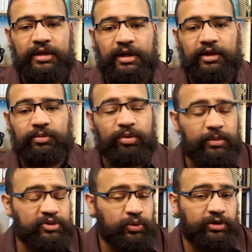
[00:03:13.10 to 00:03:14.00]
uh, the
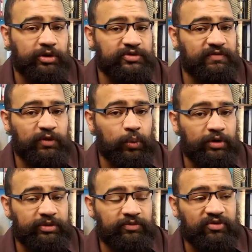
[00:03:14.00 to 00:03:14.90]
promissory notes if you want
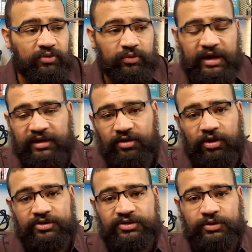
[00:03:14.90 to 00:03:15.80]
them to, and
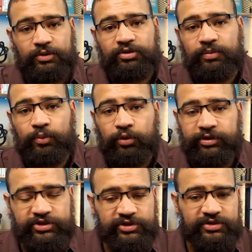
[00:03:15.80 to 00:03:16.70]
also the
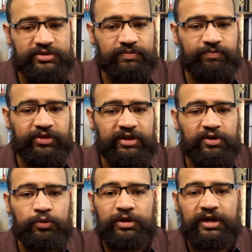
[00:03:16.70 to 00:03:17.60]
mortgages that you
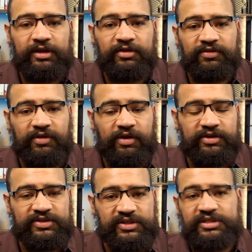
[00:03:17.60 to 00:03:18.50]
need to
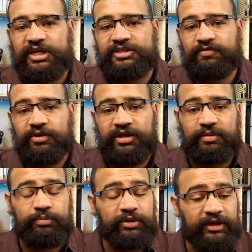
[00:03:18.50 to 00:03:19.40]
successfully
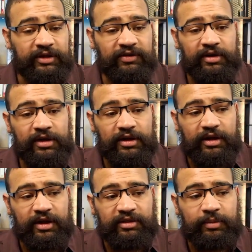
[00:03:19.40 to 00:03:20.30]
complete
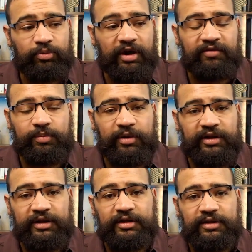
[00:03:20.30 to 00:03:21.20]
uh, that private
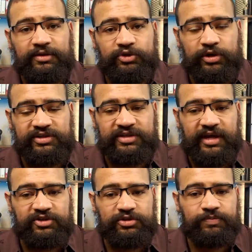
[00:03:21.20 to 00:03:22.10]
money
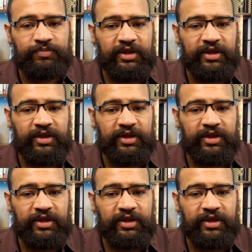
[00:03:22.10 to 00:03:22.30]
transaction.